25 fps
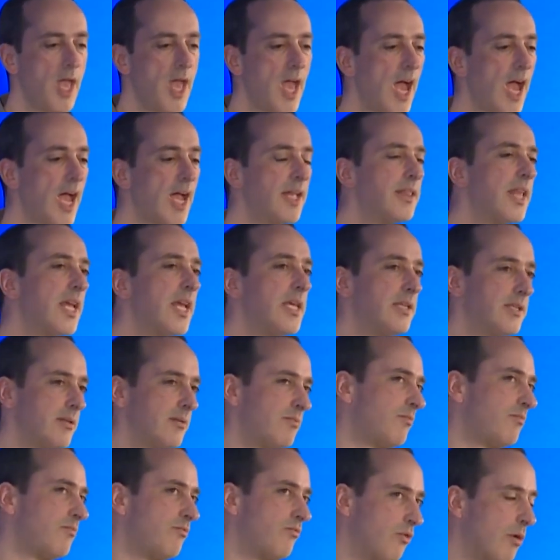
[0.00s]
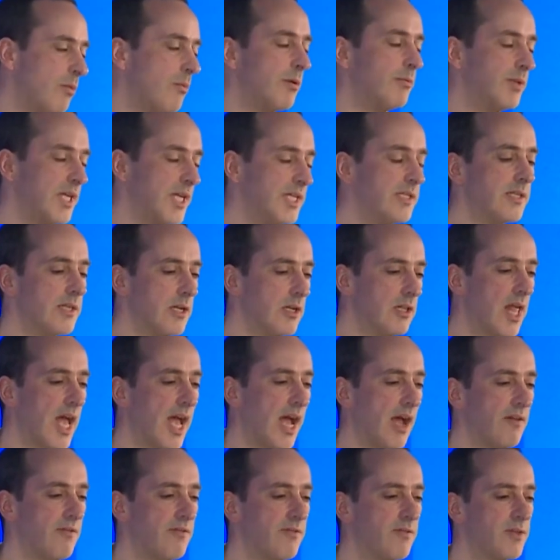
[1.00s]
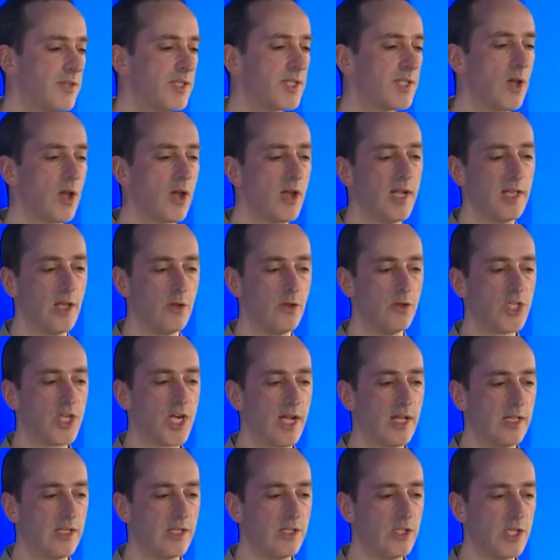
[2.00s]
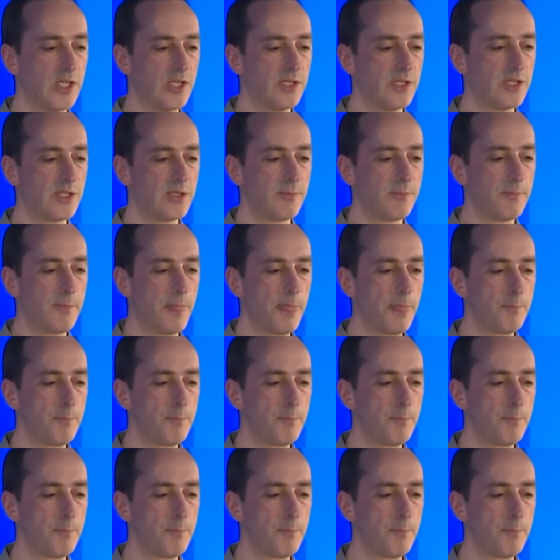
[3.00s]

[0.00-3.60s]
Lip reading: And they probably still have silo challenges.